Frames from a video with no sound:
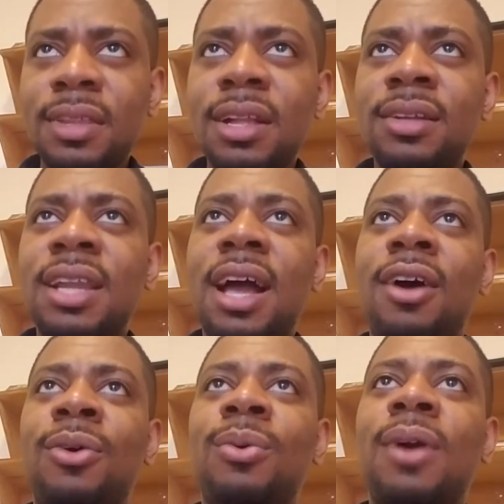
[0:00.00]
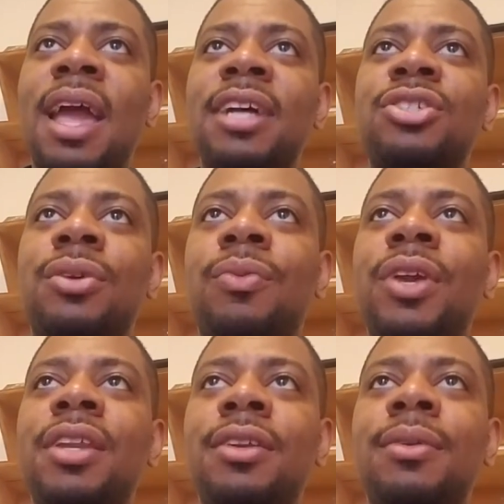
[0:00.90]
Now, as you're
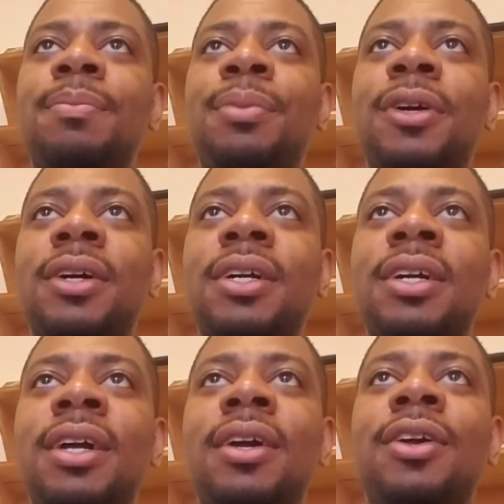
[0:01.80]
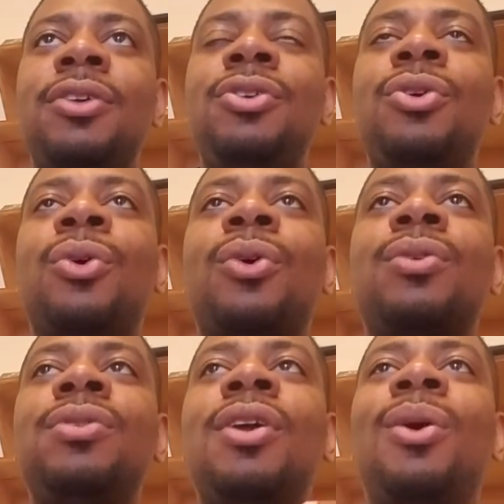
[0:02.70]
reading the book, you'll
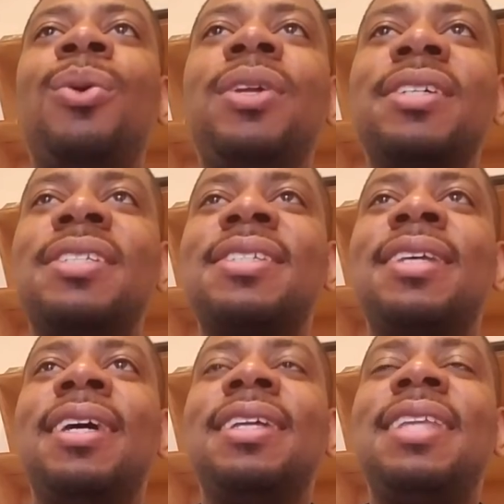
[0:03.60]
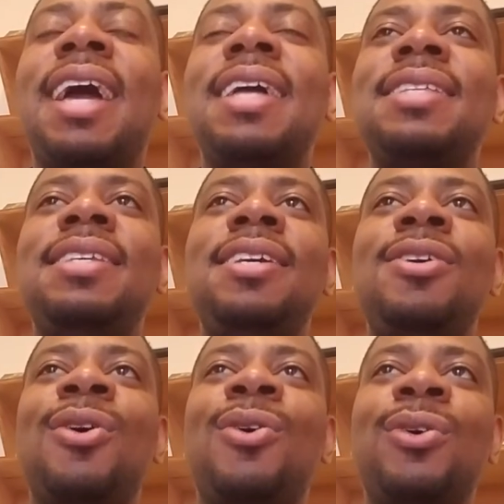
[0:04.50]
notice that
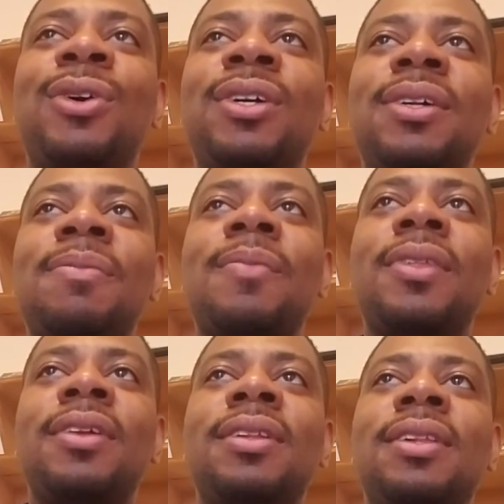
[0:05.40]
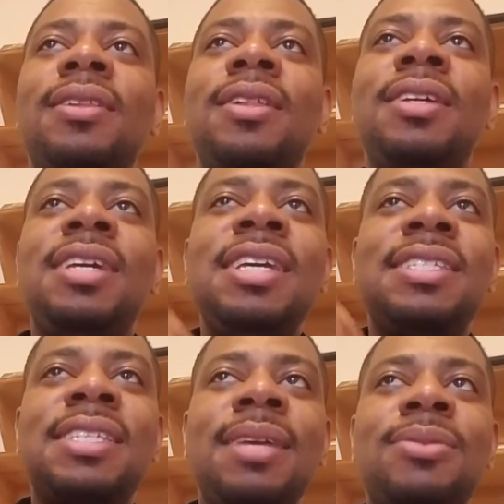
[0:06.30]
Dior, he
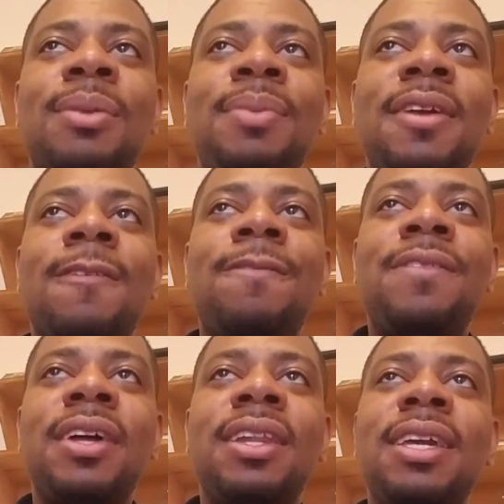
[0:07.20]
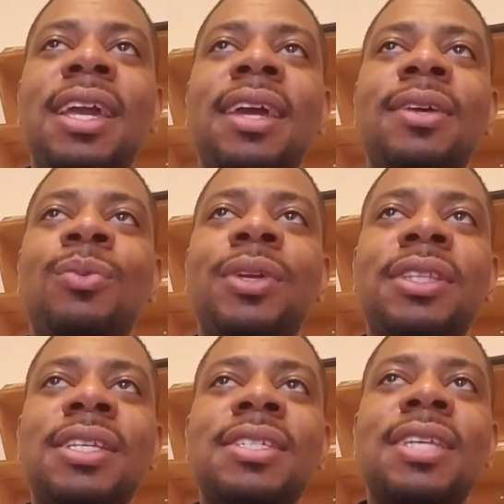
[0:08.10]
seems to be affiliated with
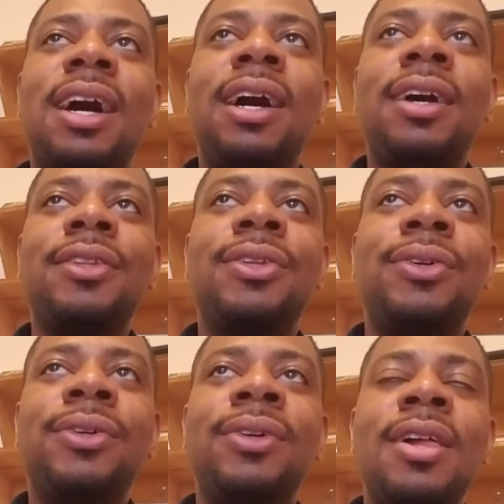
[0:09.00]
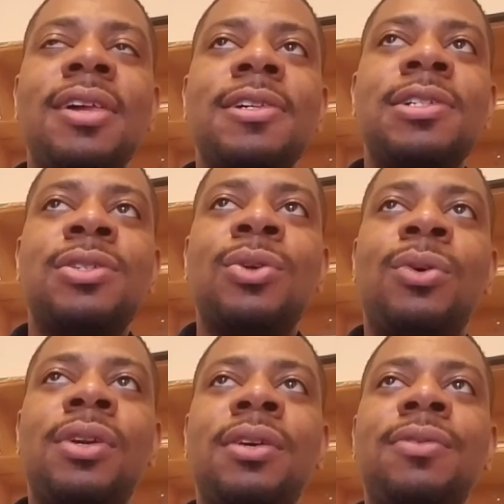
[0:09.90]
this other
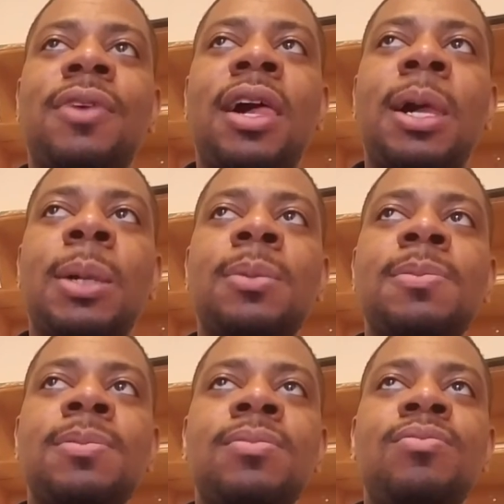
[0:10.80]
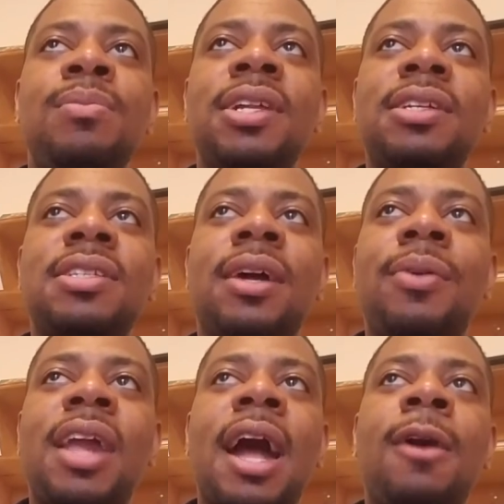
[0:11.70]
sort of
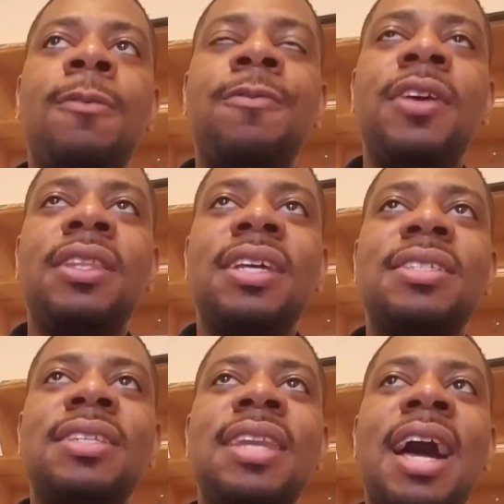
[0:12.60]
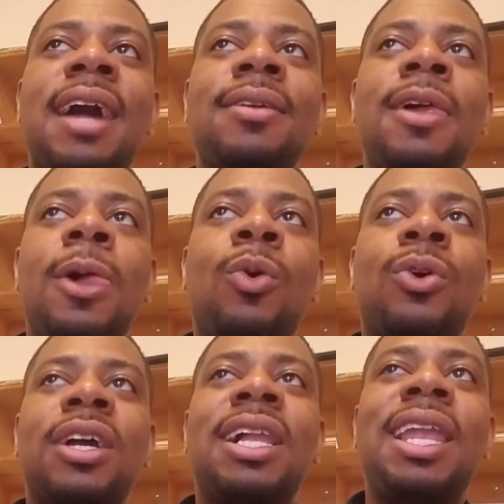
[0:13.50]
military outfit that's not,
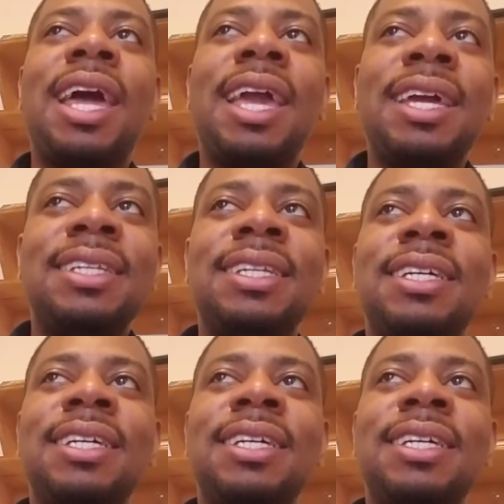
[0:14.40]
or clan,